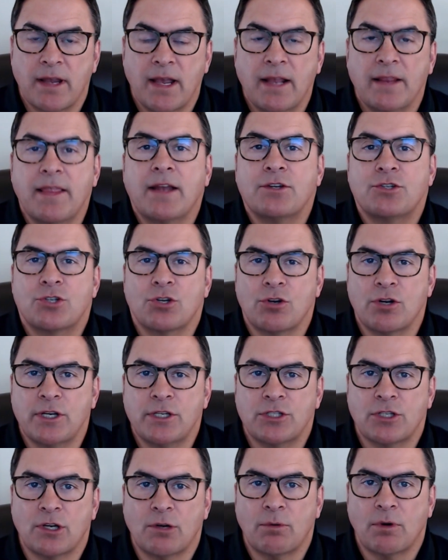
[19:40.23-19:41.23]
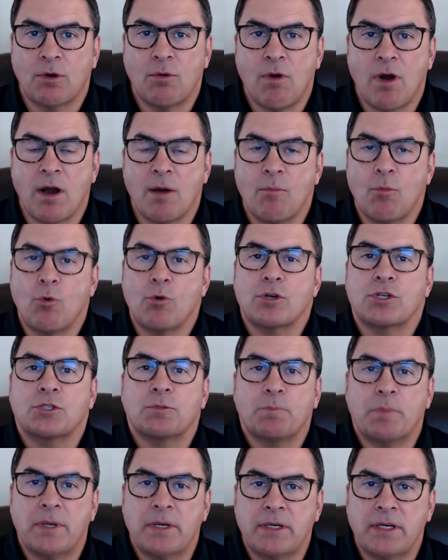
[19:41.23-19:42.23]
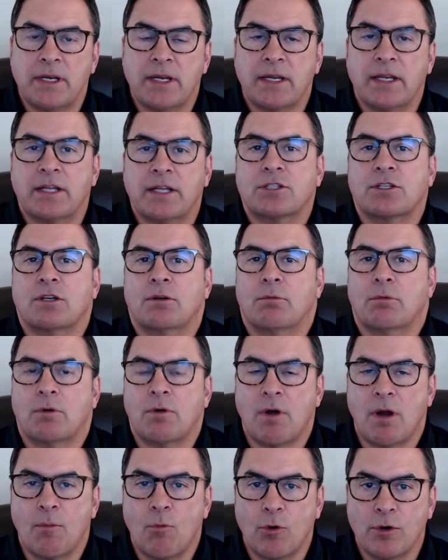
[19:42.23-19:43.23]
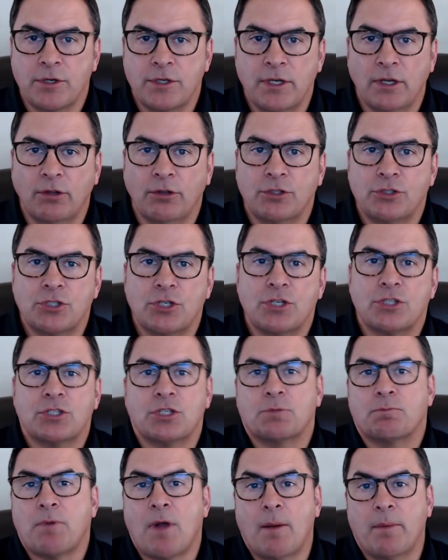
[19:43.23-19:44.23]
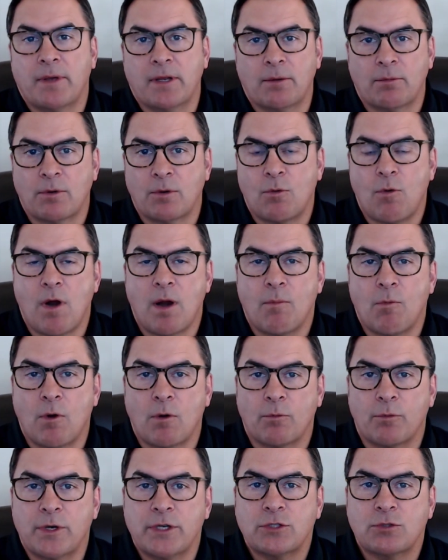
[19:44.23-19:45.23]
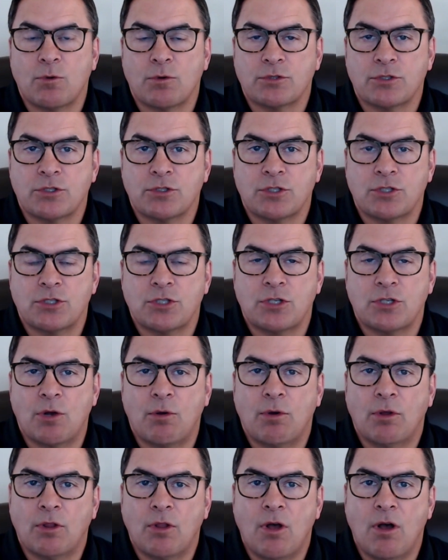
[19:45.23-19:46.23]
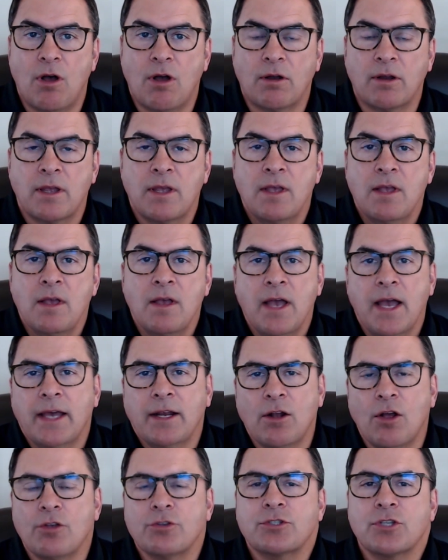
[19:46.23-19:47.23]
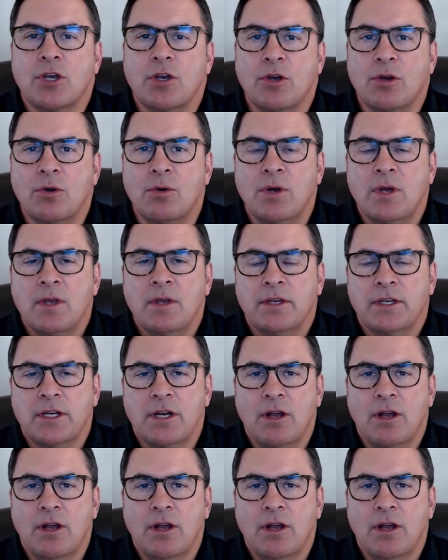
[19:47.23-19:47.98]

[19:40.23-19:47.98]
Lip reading: And that journey is going to require more spending. It's going to require more diligence. It's probably going to require more resources as you go along. And also,